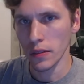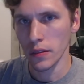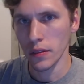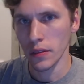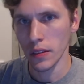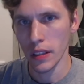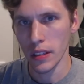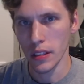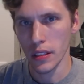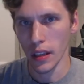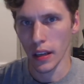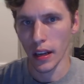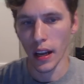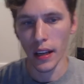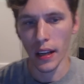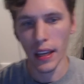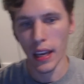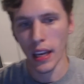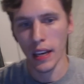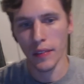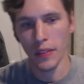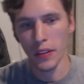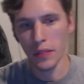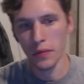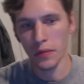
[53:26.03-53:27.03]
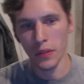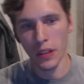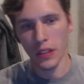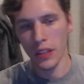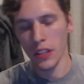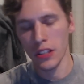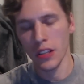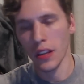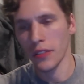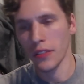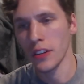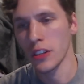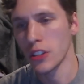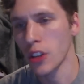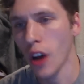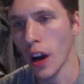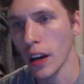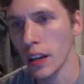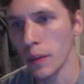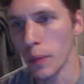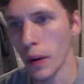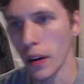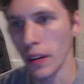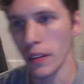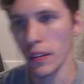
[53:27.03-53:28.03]
It's like I can't even. There's nothing to talk
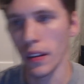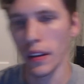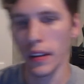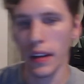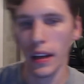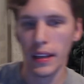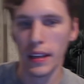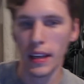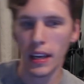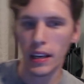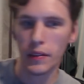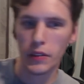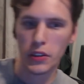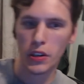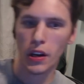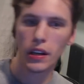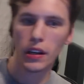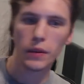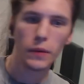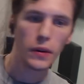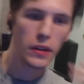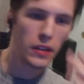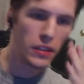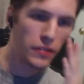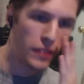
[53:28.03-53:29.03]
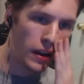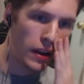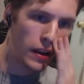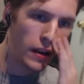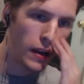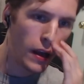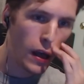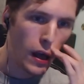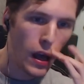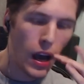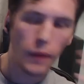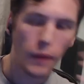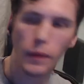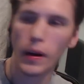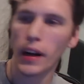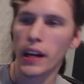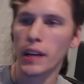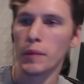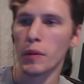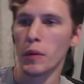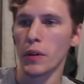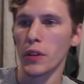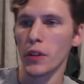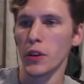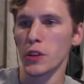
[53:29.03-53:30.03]
about. Like I can't even talk about it. If I, I'm not gonna
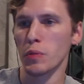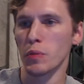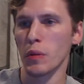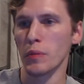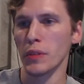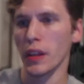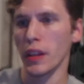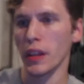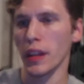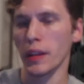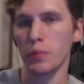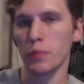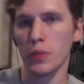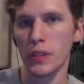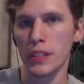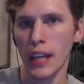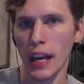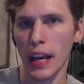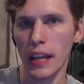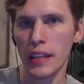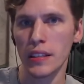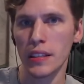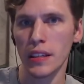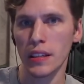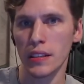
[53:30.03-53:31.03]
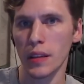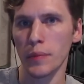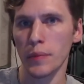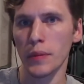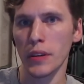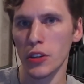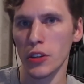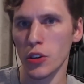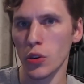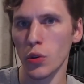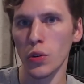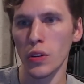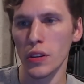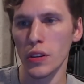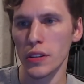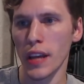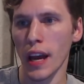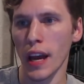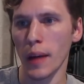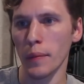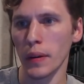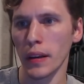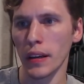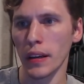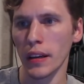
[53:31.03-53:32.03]
be one of those people that like pretends like something cool is
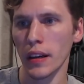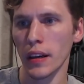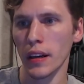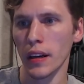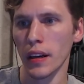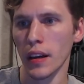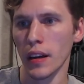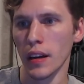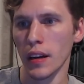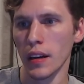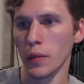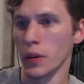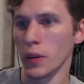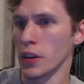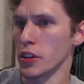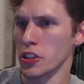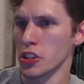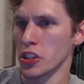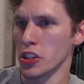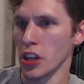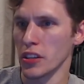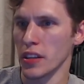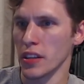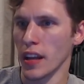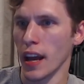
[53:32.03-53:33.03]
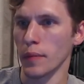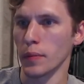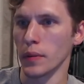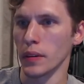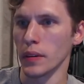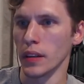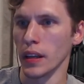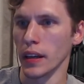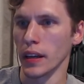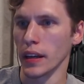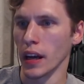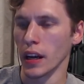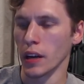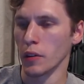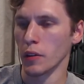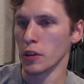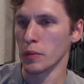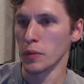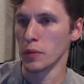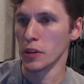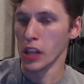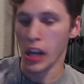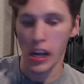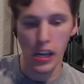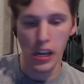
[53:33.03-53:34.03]
happening when it just doesn't happen. Like I don't want to
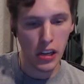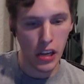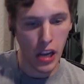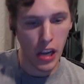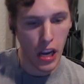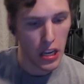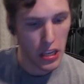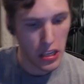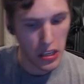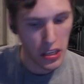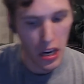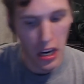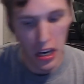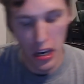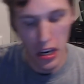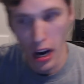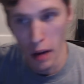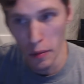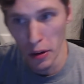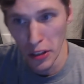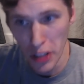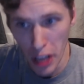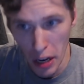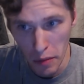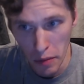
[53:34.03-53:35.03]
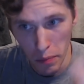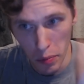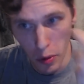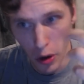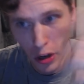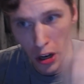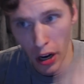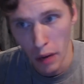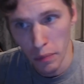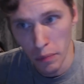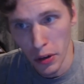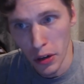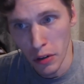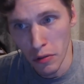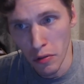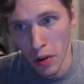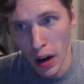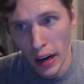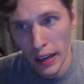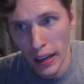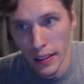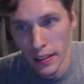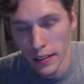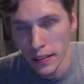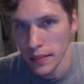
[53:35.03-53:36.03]
be like, hey, yeah, how about that book I'm gonna
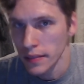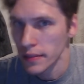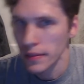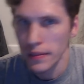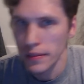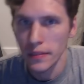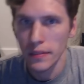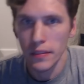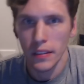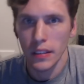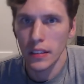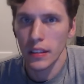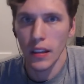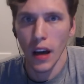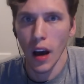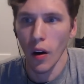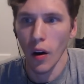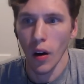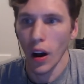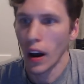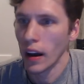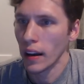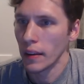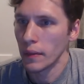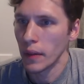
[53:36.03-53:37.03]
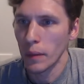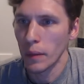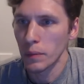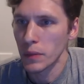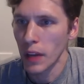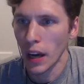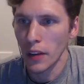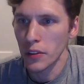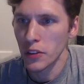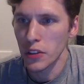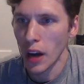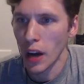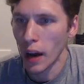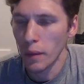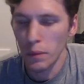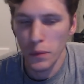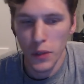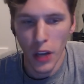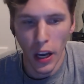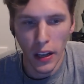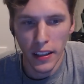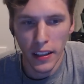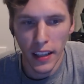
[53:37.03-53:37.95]
write? No, I, I'm done. I'm done.